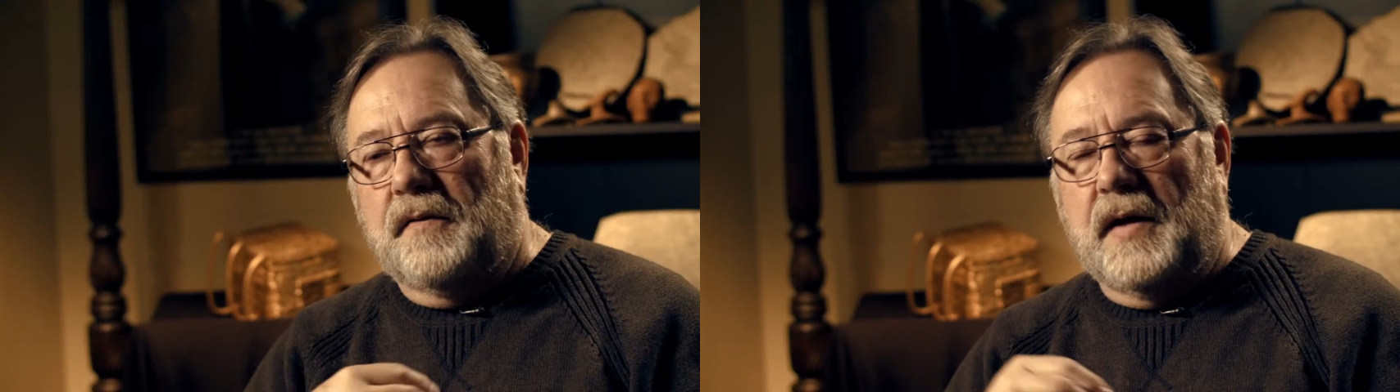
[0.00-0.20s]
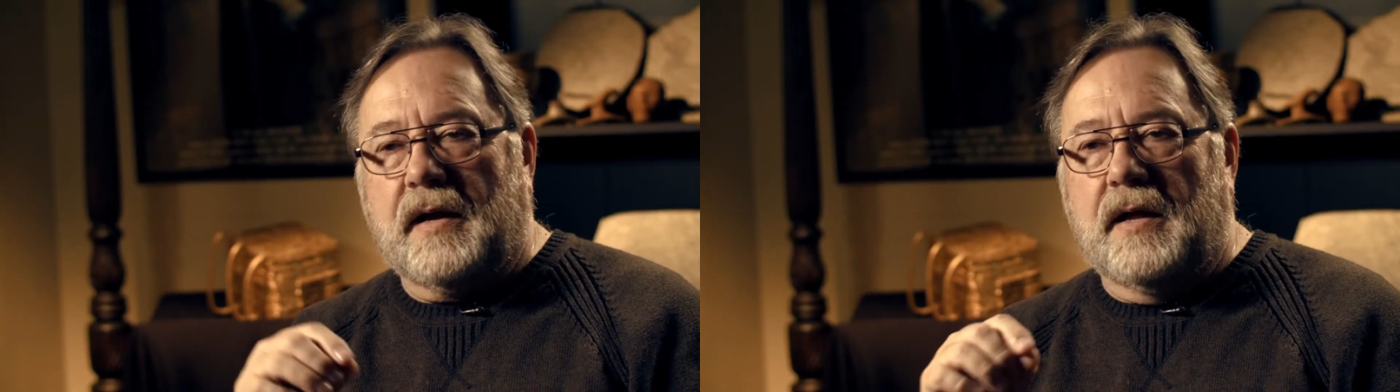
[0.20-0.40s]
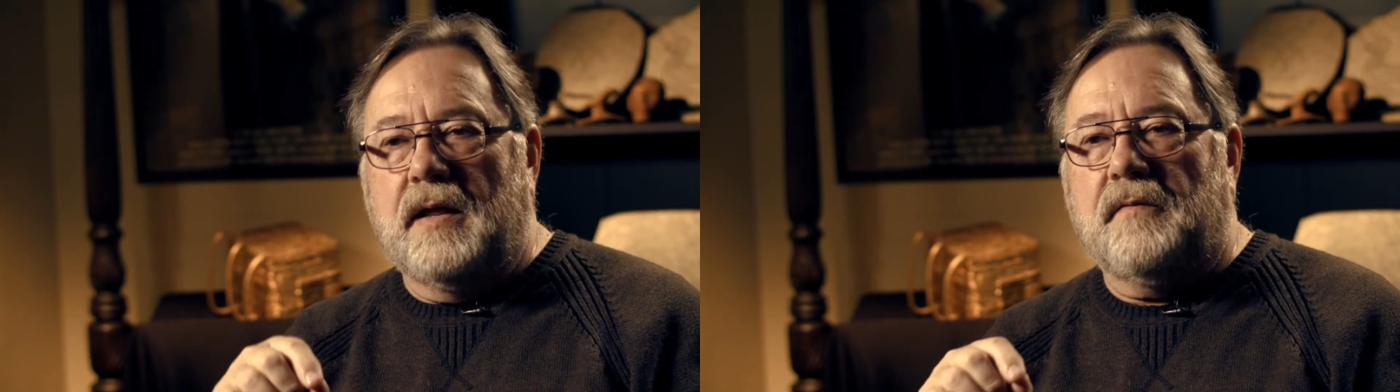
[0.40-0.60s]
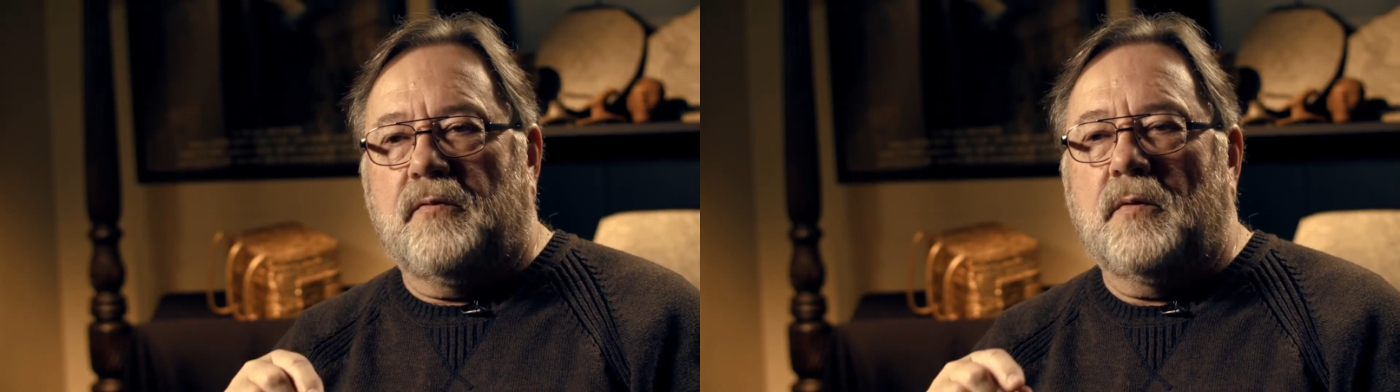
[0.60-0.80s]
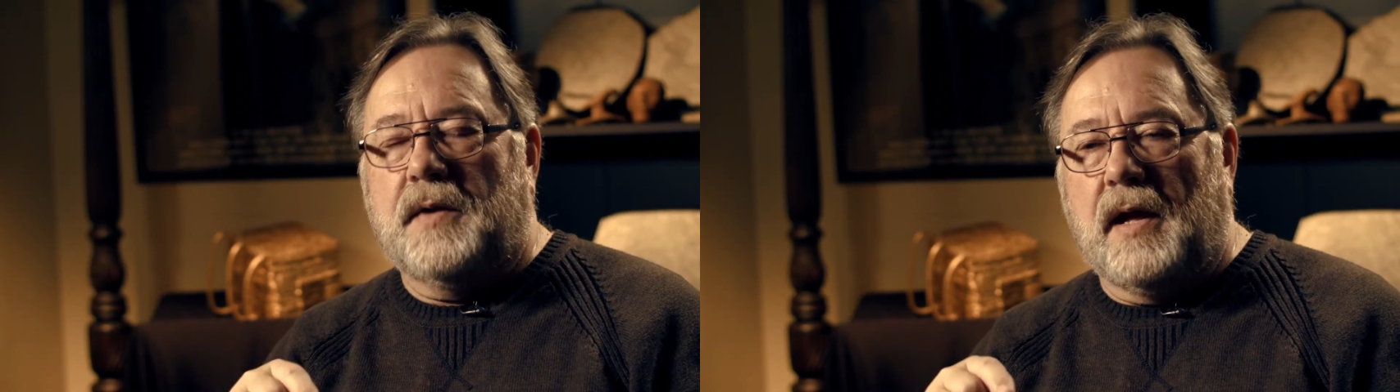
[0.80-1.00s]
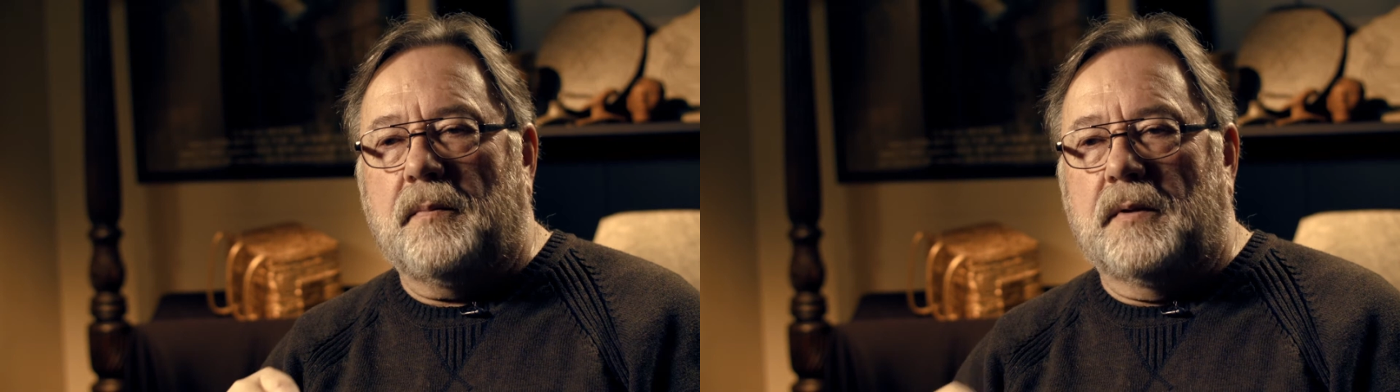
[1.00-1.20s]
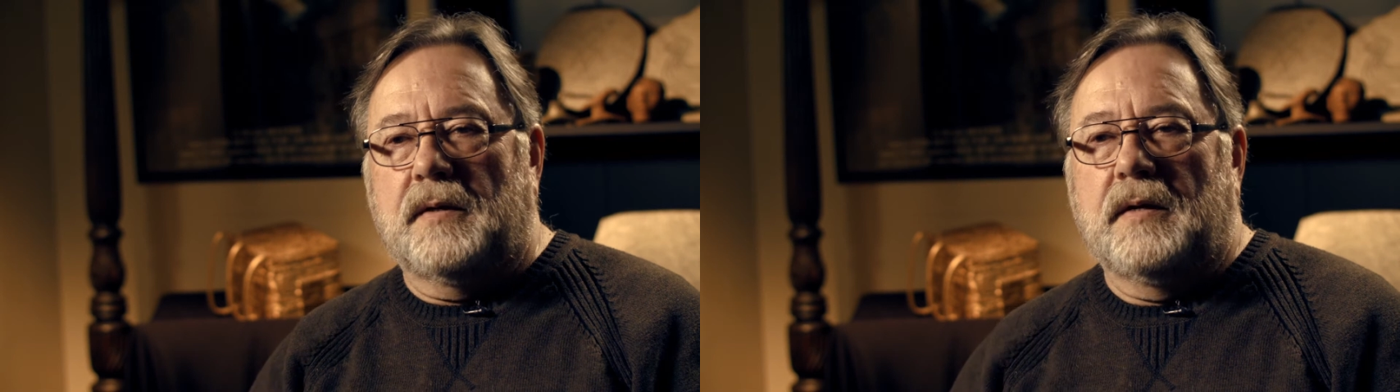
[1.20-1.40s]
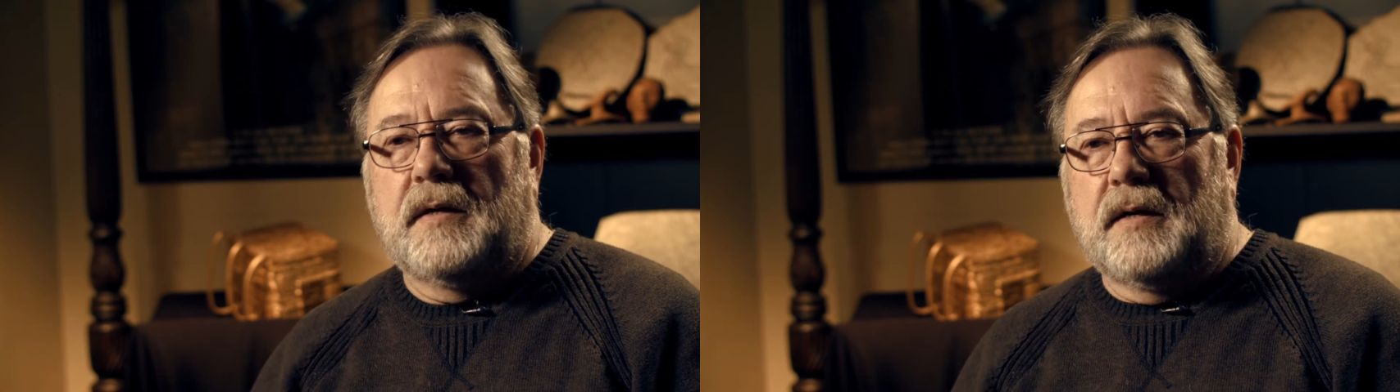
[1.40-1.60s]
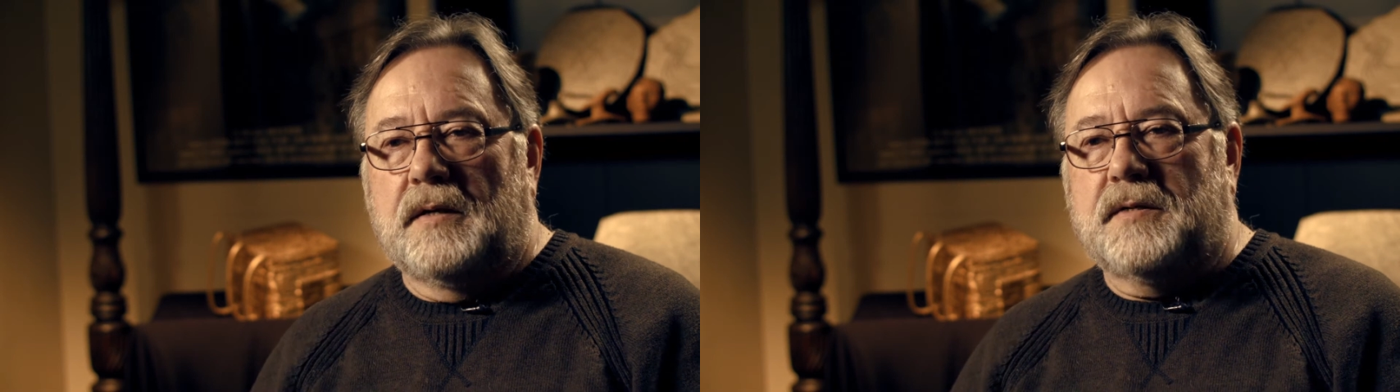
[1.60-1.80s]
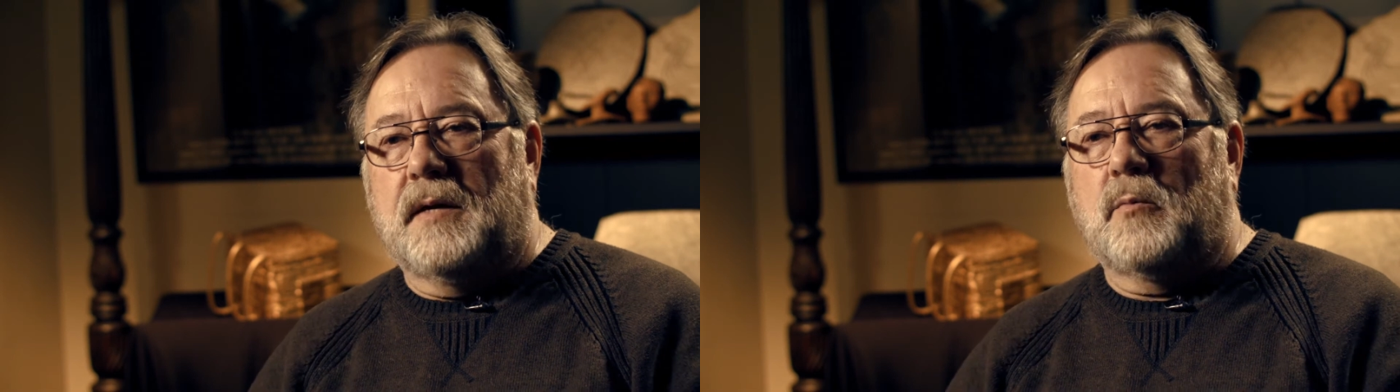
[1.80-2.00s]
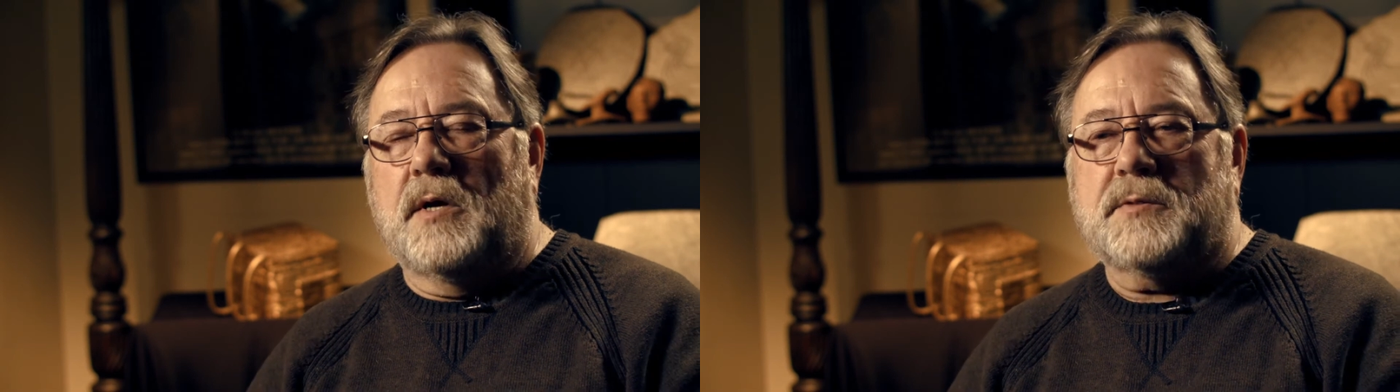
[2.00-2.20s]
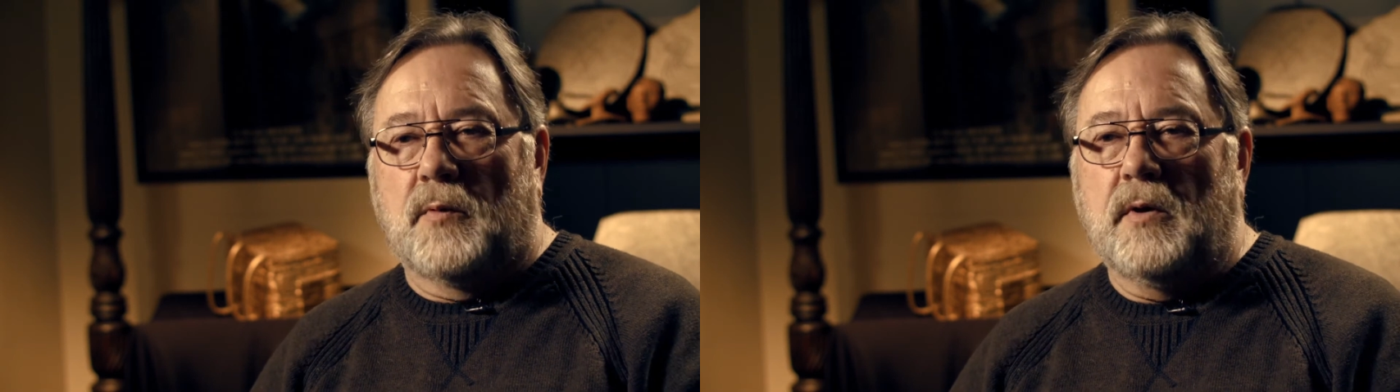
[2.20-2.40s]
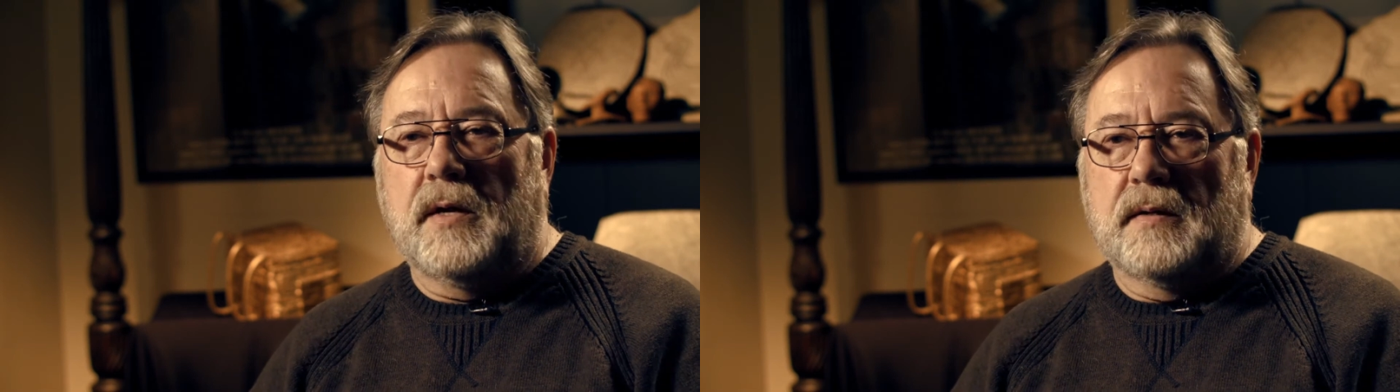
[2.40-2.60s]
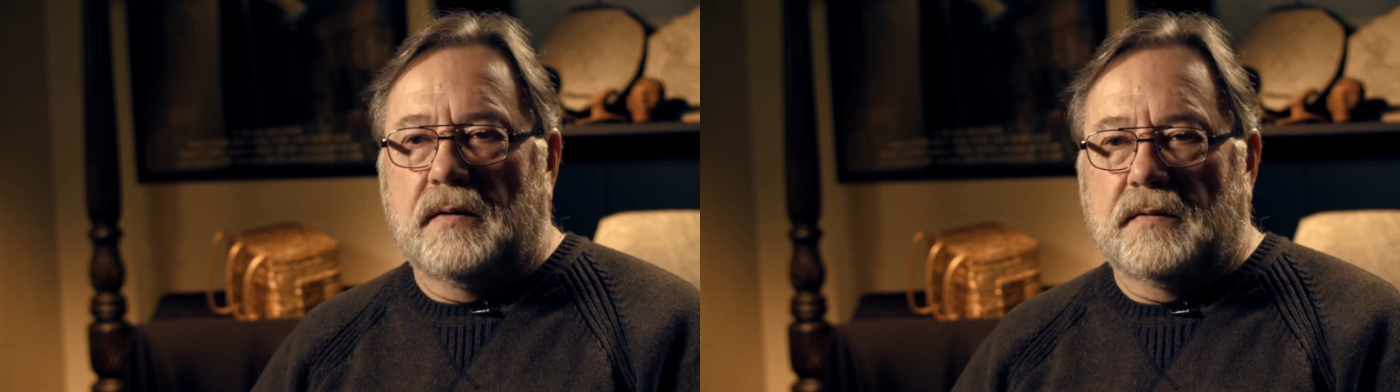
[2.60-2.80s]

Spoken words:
That cuneiform tablet is at West Point